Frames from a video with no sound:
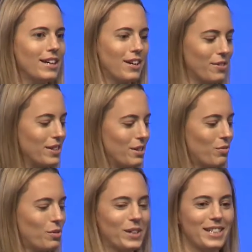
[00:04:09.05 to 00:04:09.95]

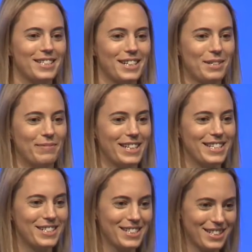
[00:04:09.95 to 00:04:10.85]
146
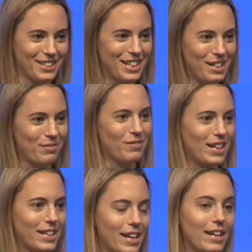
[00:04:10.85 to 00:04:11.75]
messages on that
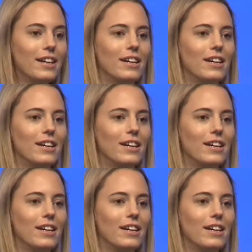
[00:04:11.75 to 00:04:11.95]
Friday,